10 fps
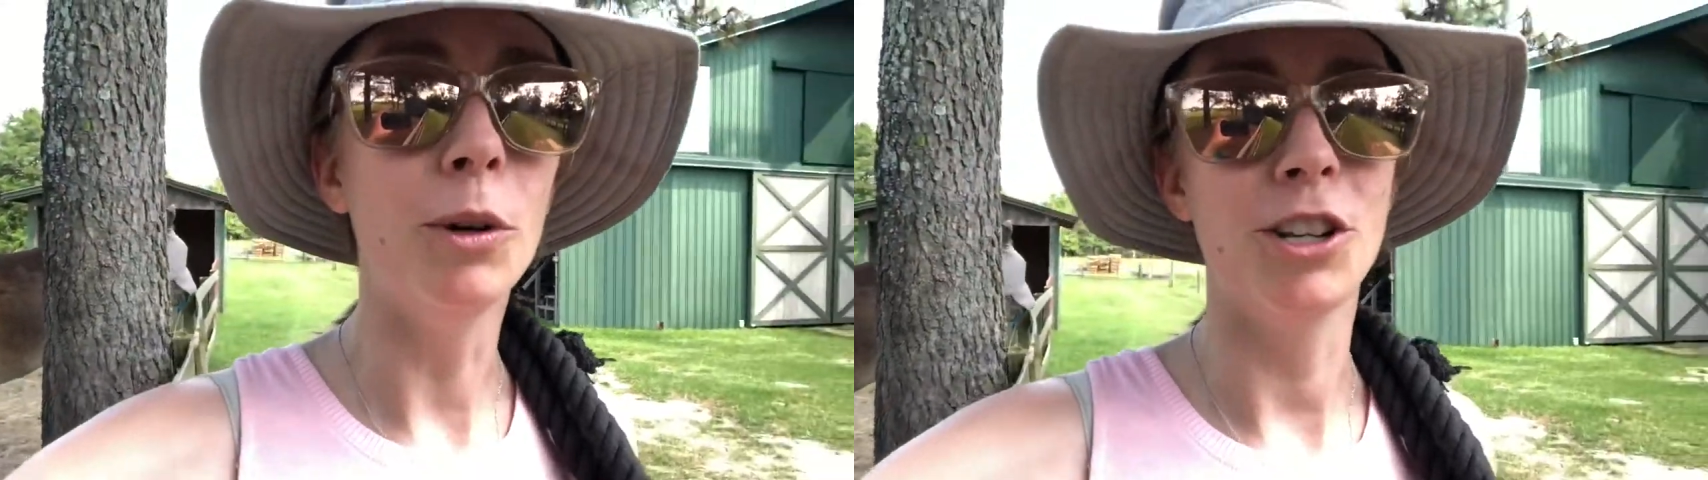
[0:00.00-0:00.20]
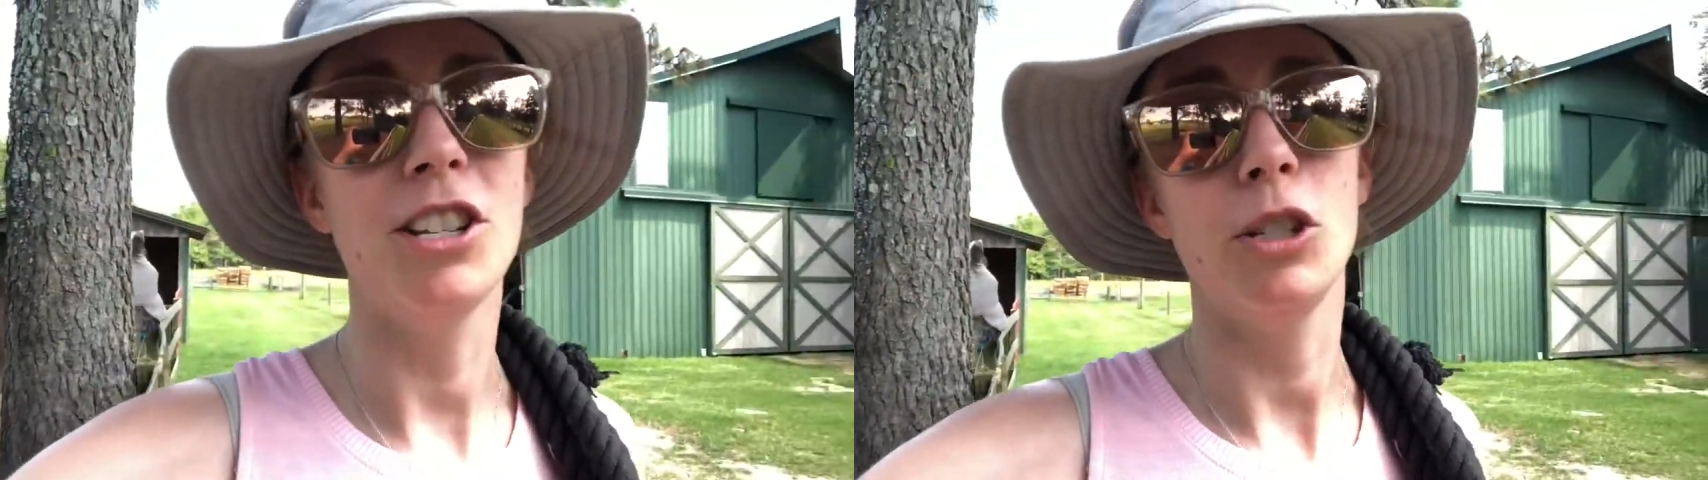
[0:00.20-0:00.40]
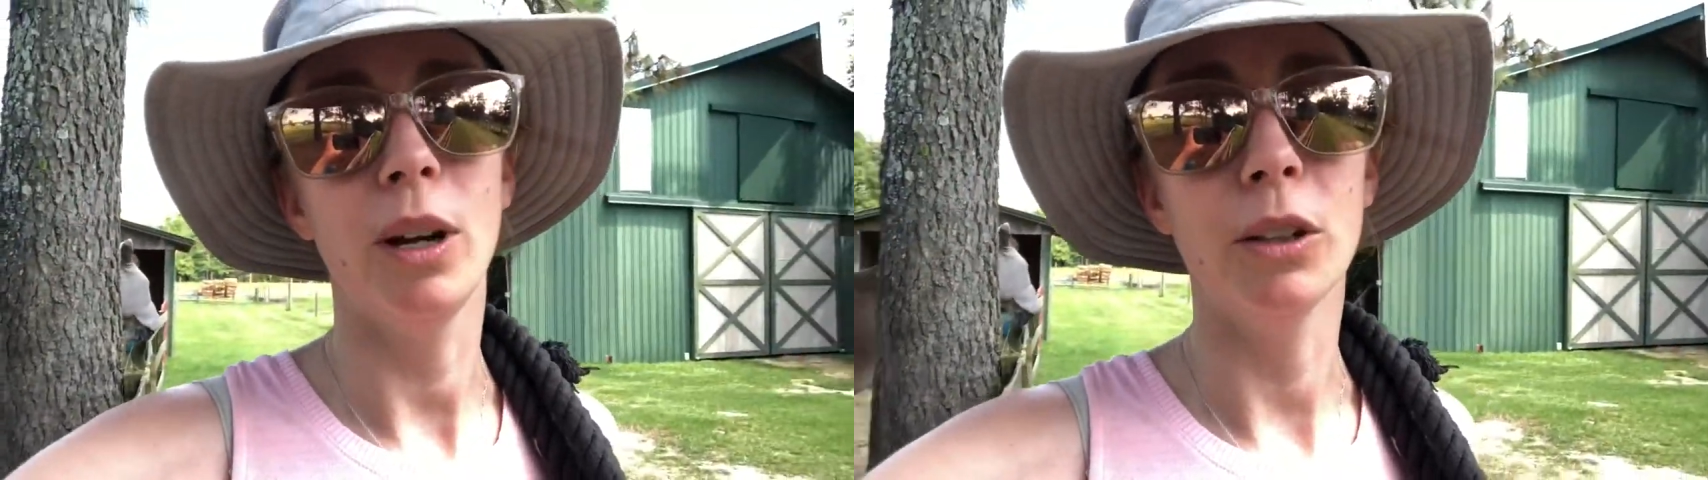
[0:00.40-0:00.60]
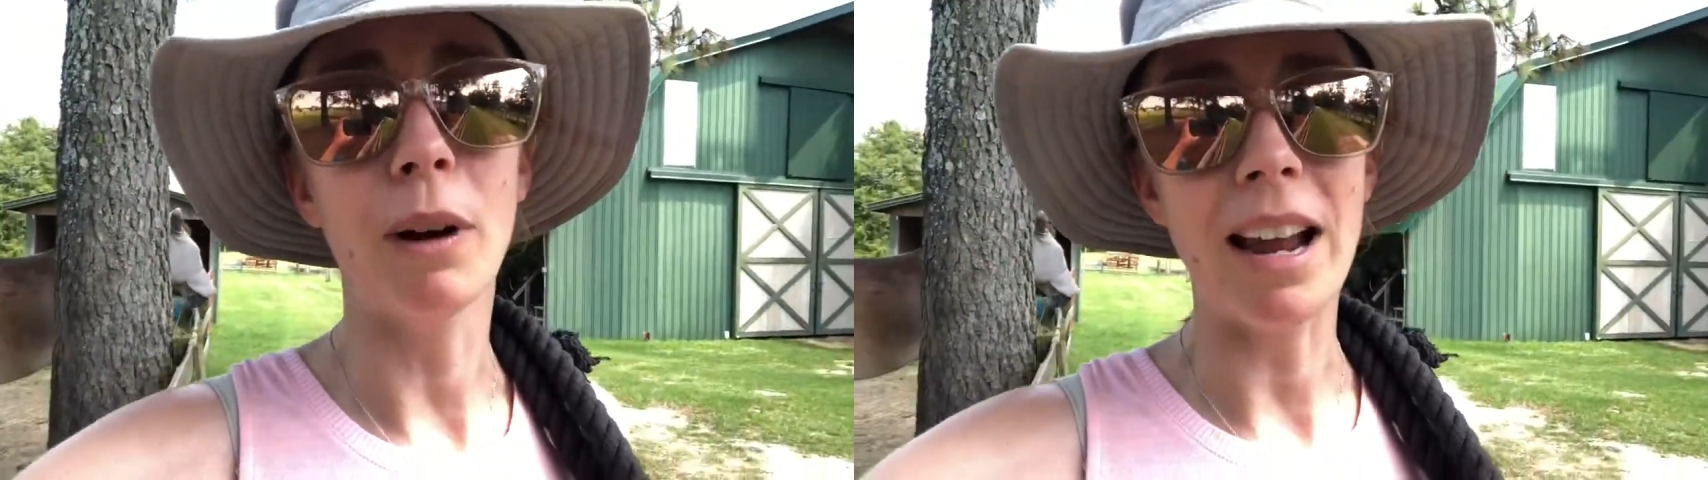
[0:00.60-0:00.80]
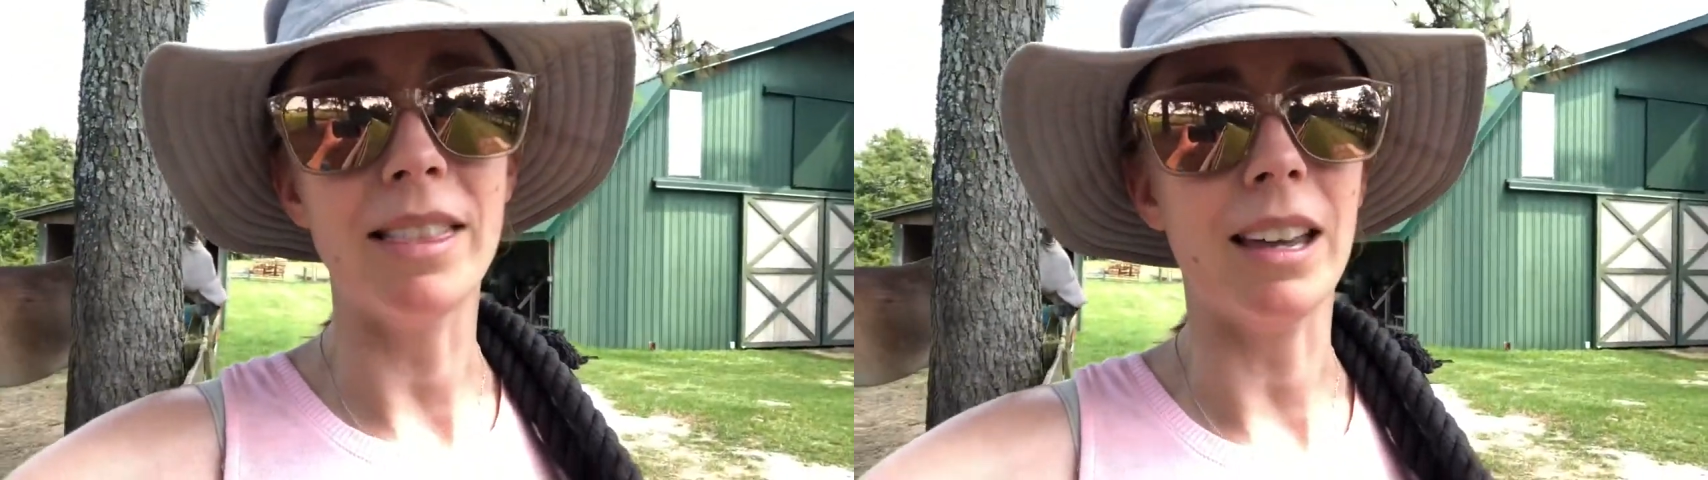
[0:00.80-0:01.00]
when she's doing the
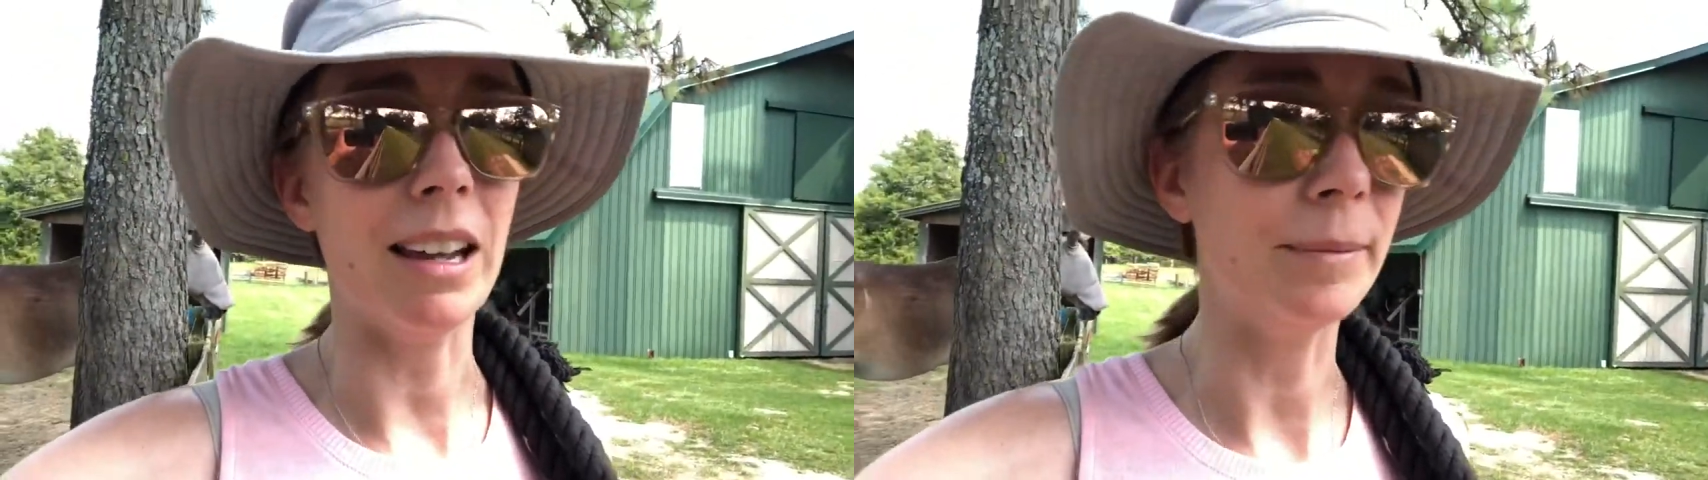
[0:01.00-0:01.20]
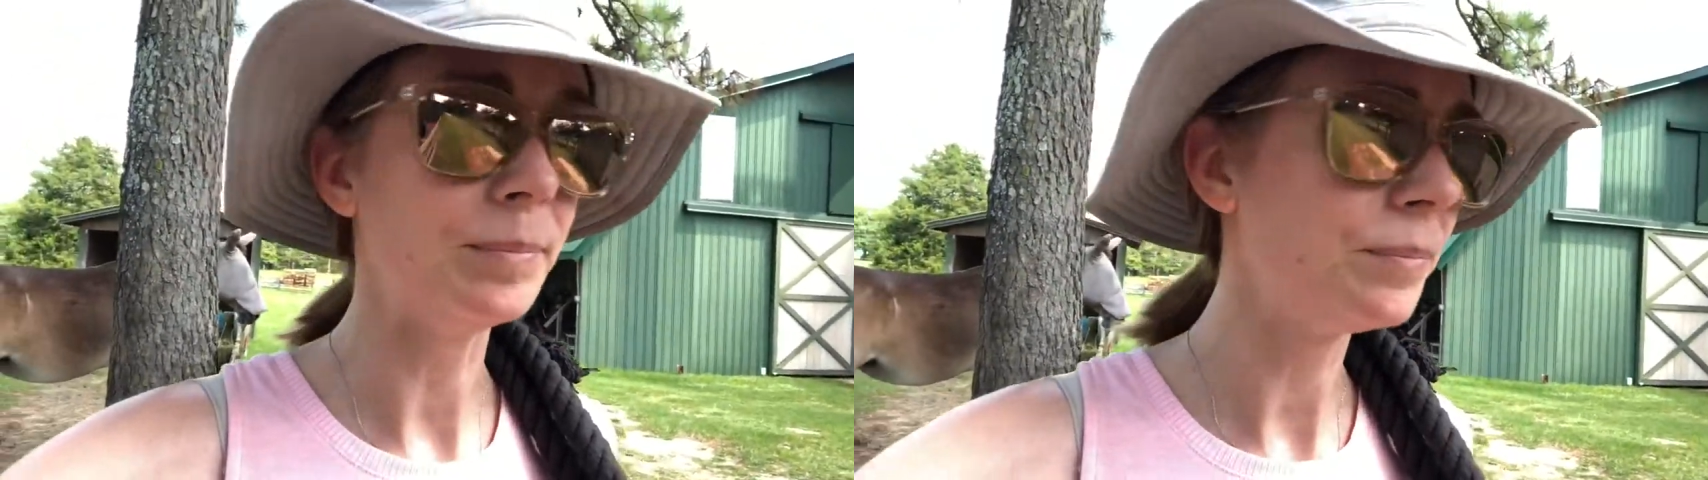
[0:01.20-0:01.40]
right thing.